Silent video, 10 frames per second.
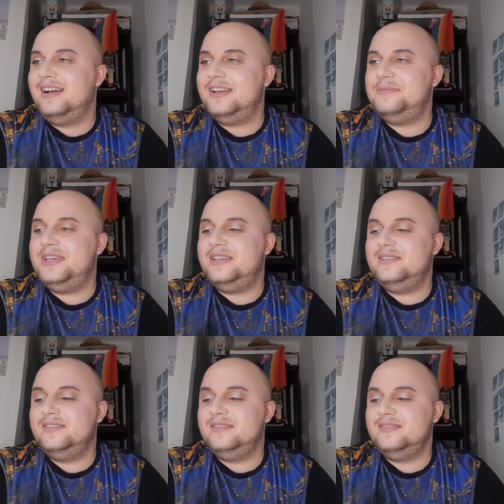I
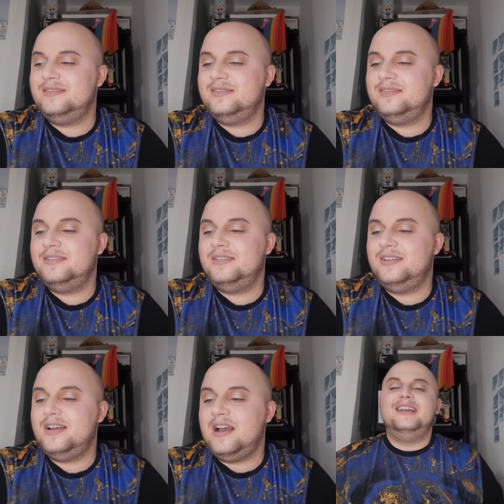mean,
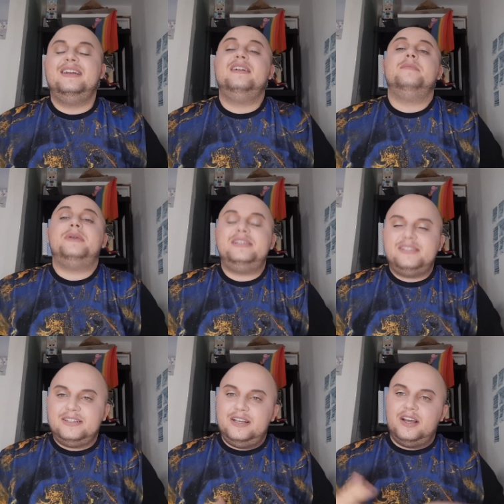
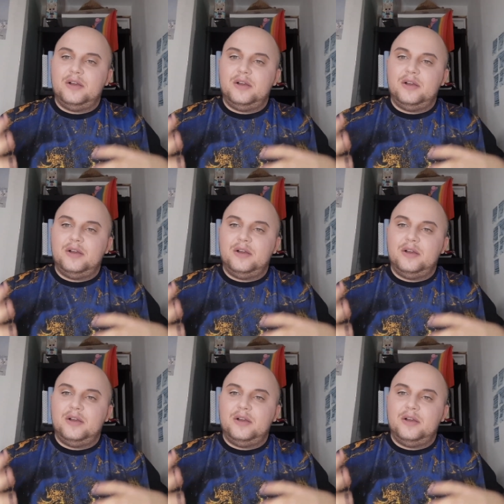basically,